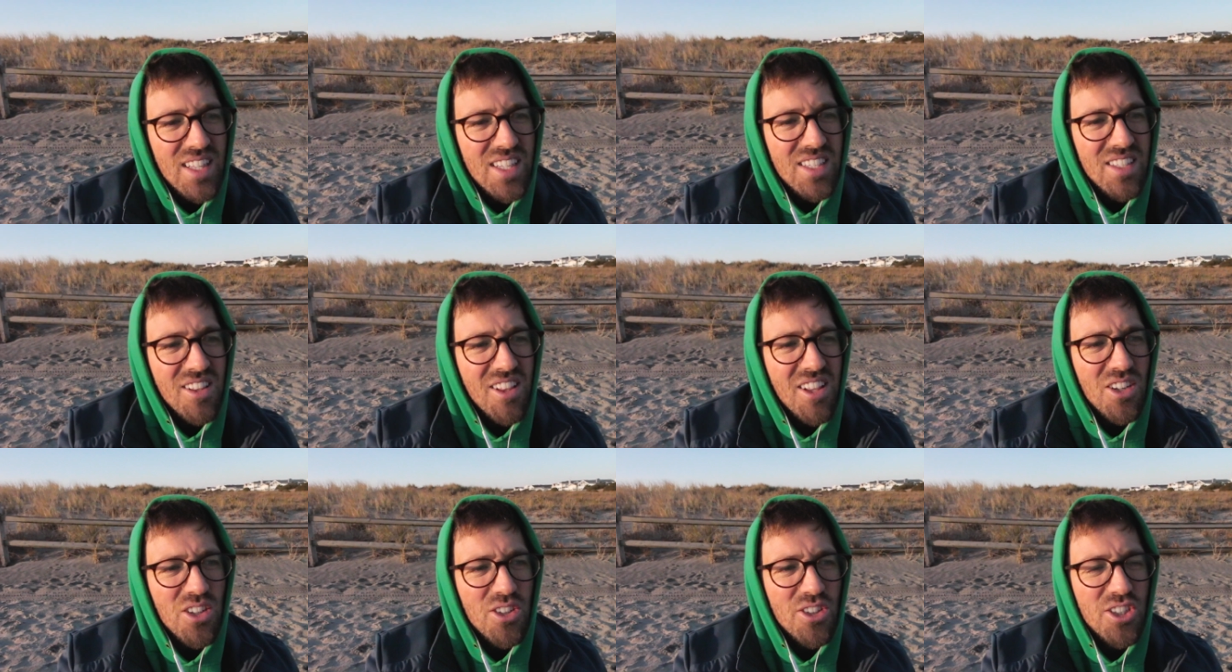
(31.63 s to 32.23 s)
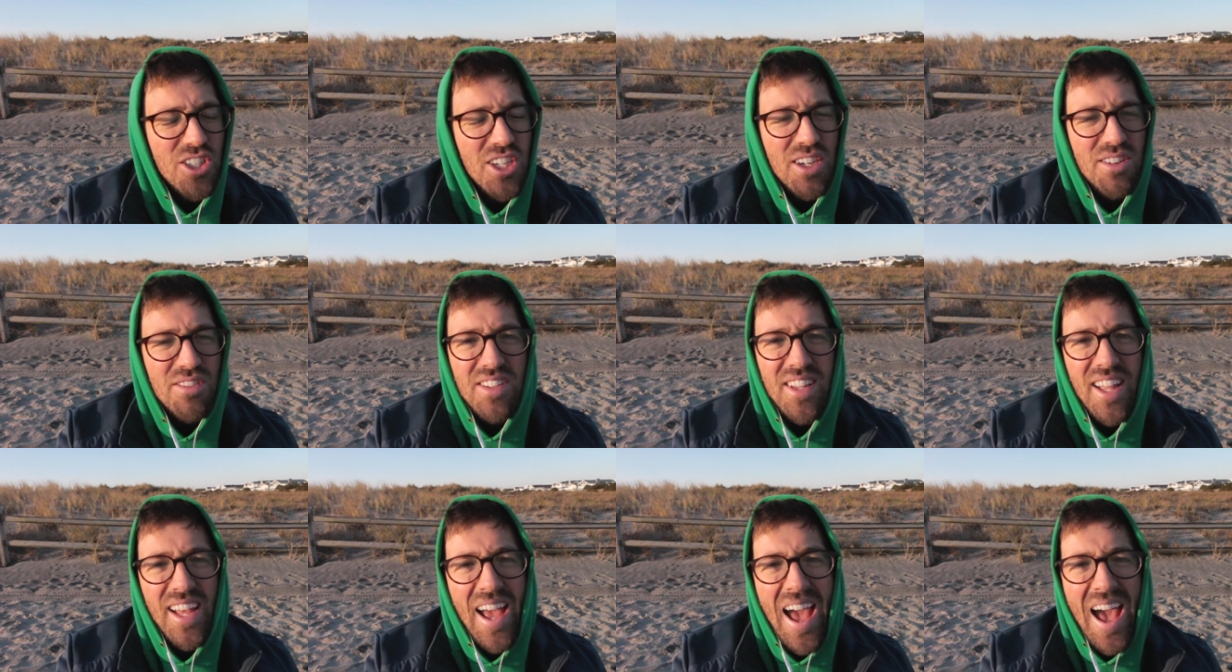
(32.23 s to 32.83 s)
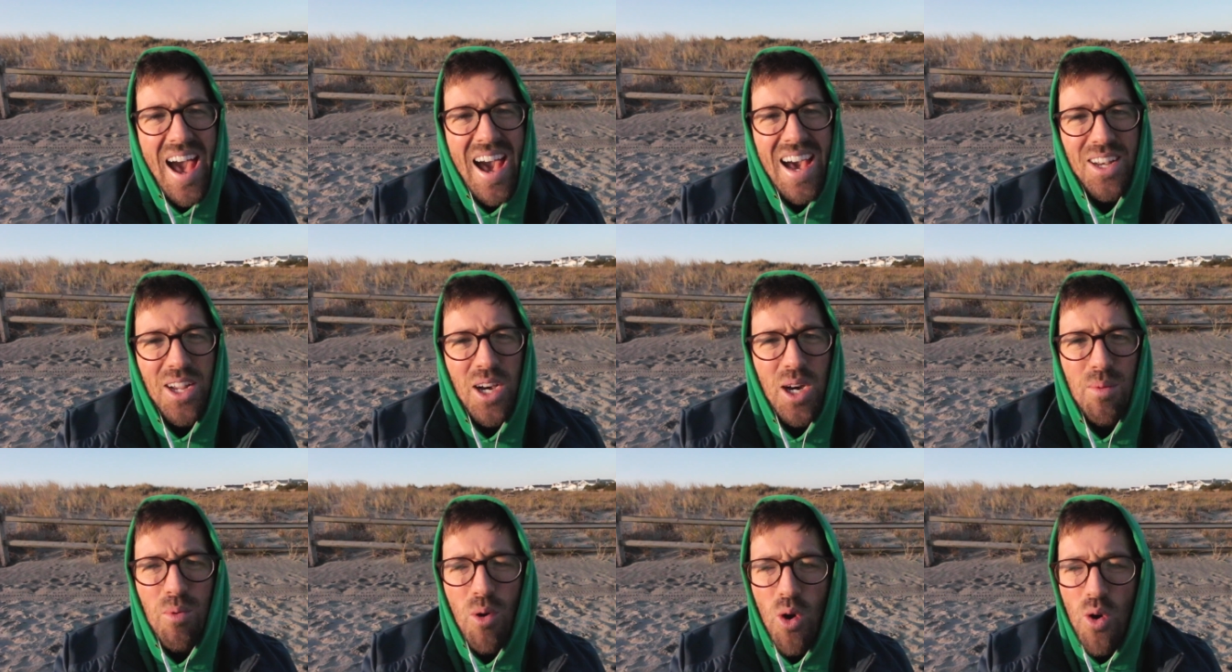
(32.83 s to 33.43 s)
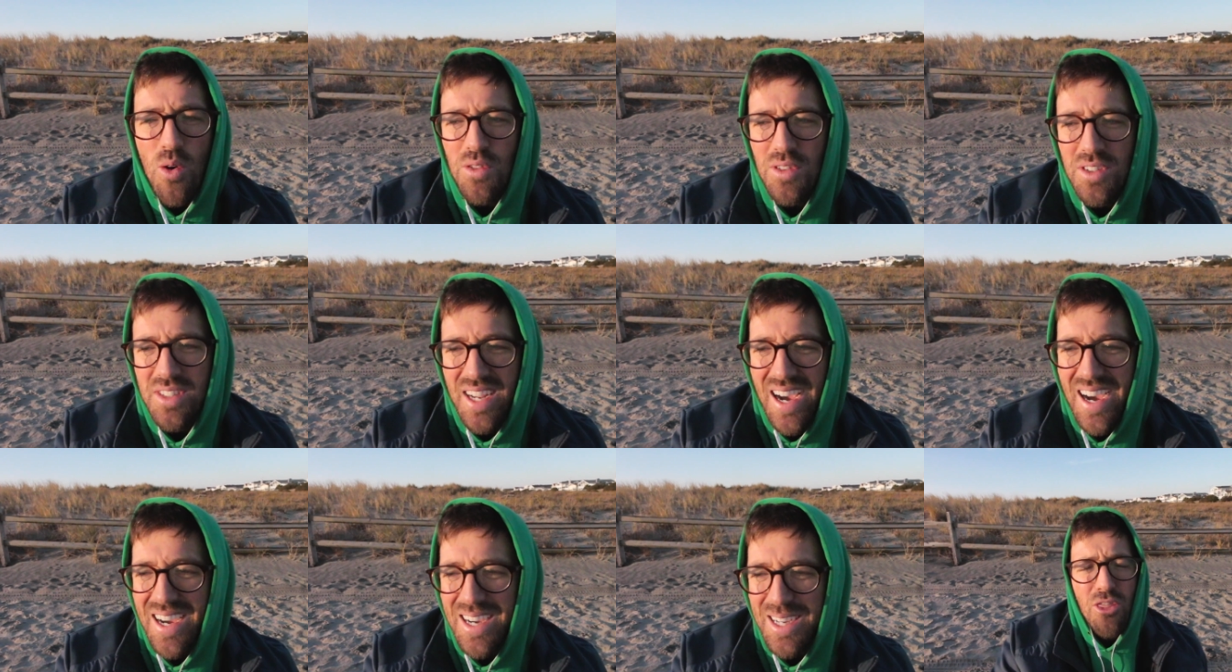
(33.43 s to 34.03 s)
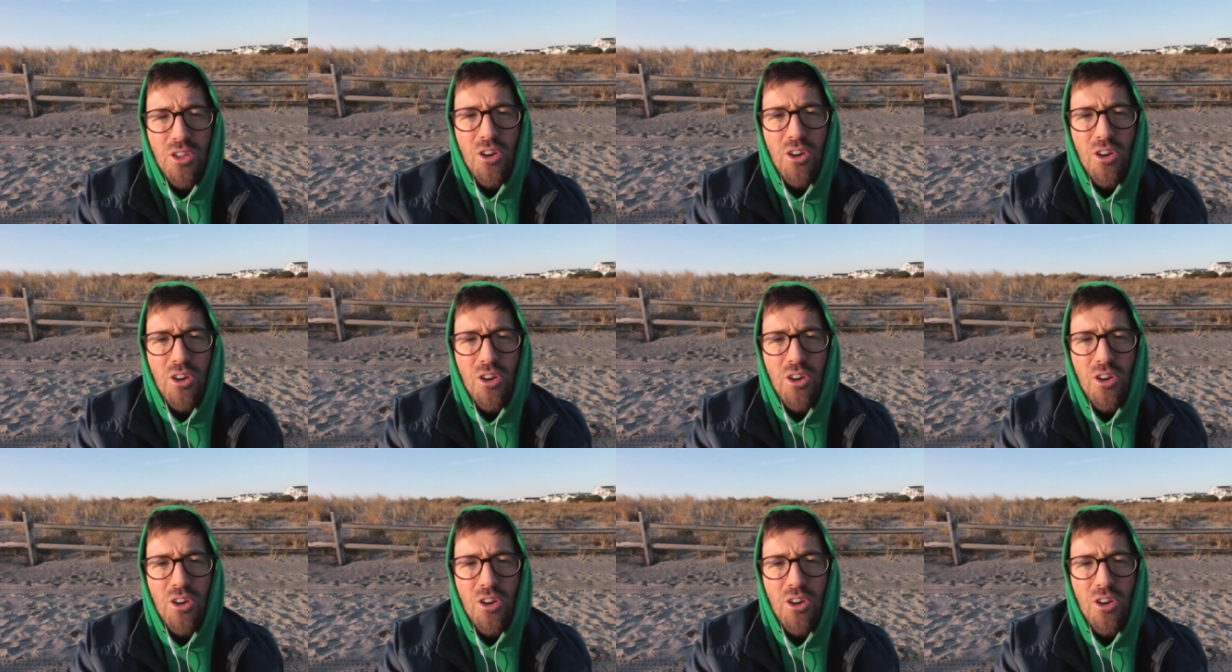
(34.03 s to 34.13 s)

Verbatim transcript: These little shifts that add up over time.